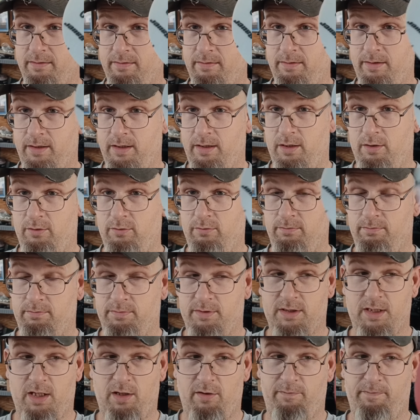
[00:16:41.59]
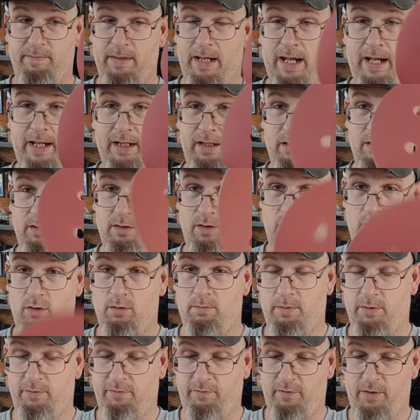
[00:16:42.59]
you know, soft back
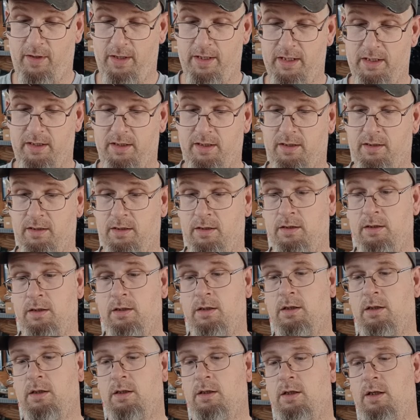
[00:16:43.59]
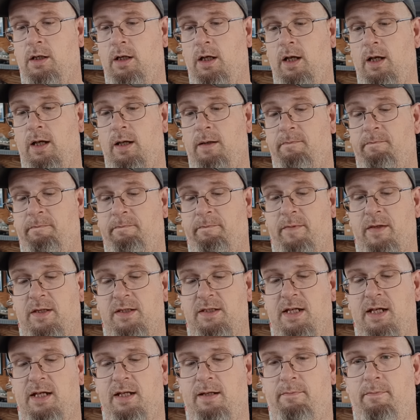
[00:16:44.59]
Harbor Freight
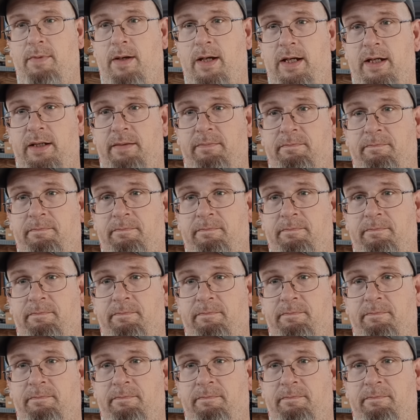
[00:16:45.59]
sanding pad.